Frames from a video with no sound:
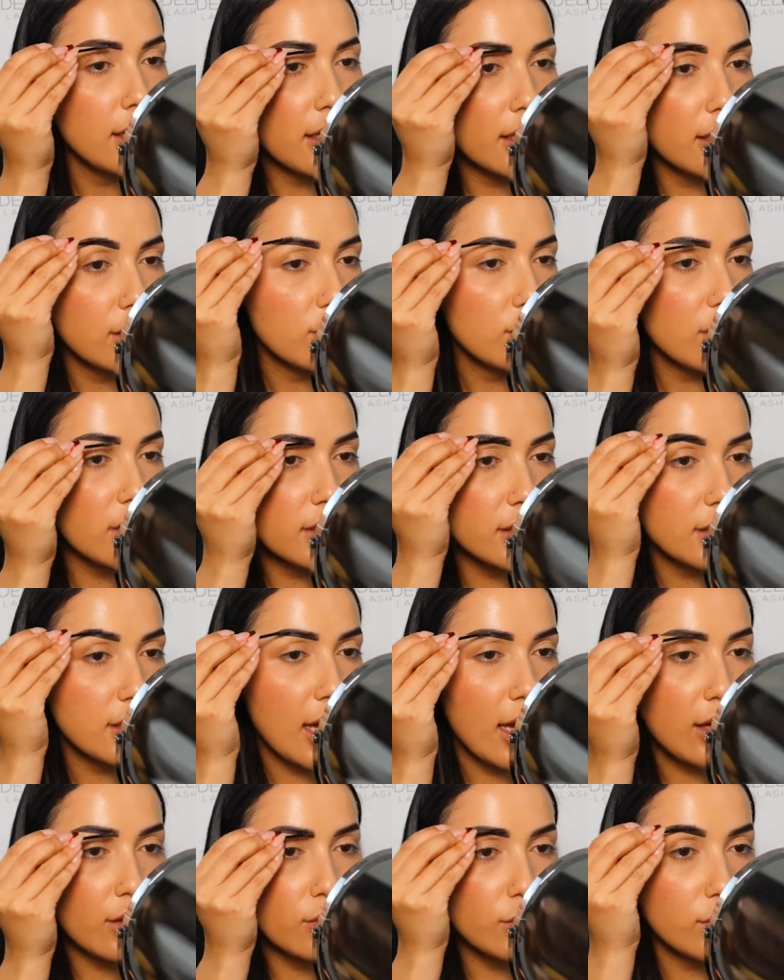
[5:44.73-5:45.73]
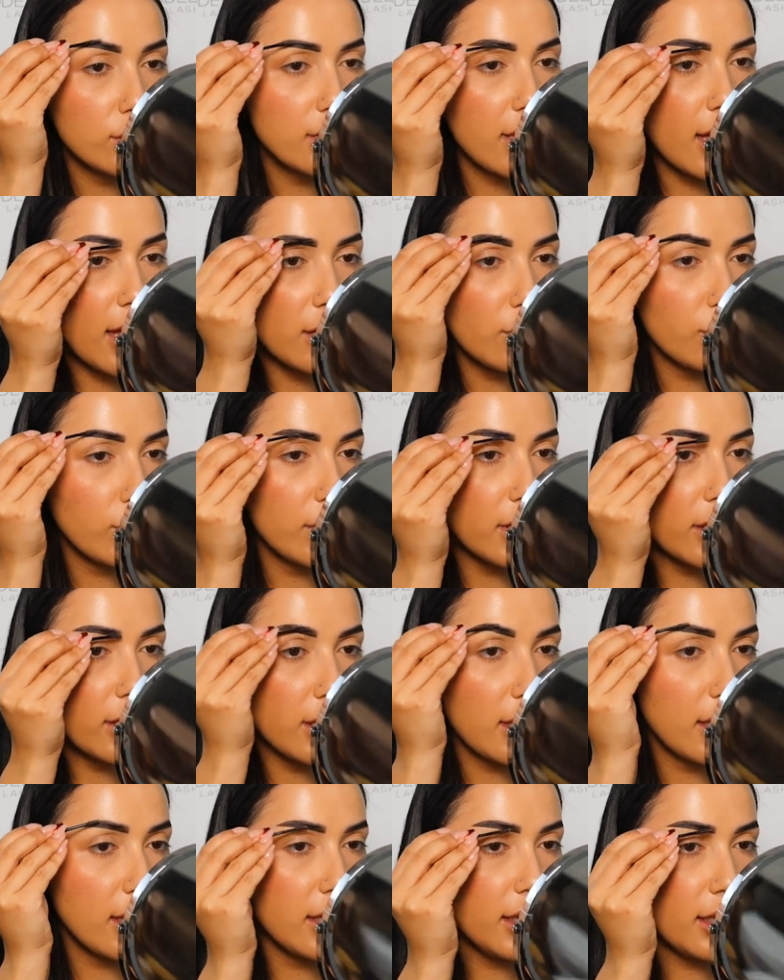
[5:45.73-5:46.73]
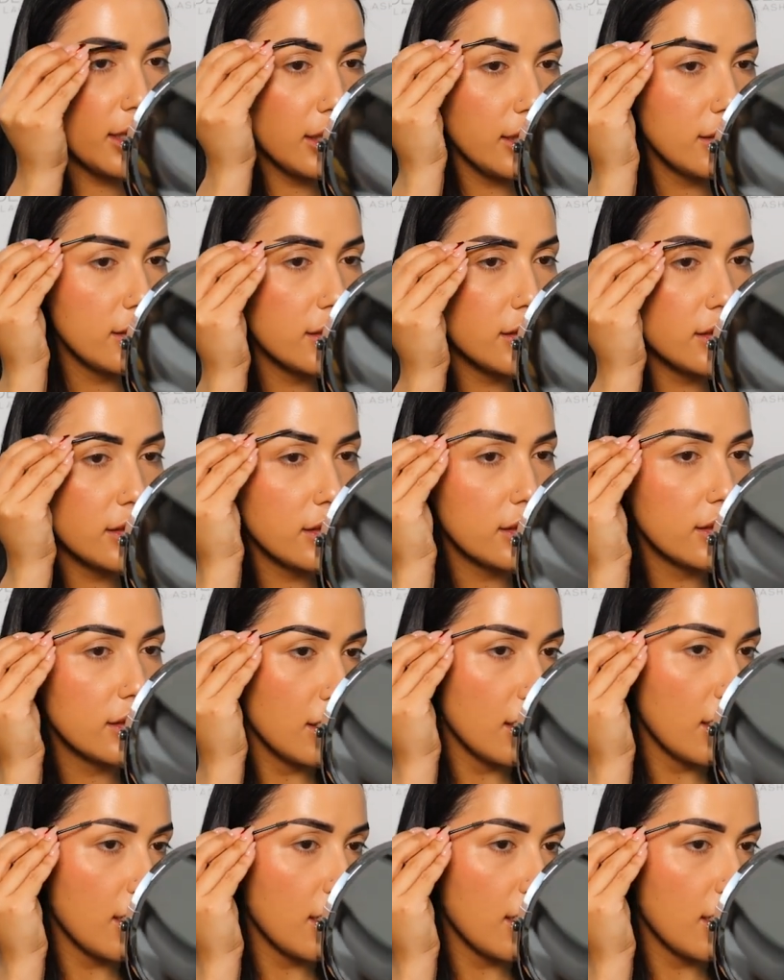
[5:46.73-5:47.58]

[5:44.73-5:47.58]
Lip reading: It just tackles that with ease.